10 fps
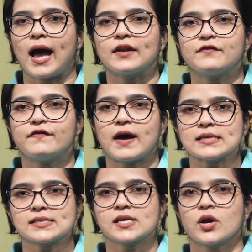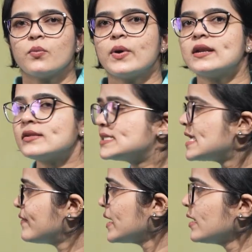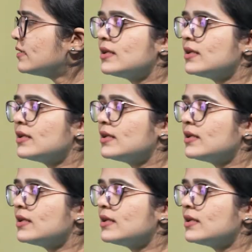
at first, when receiving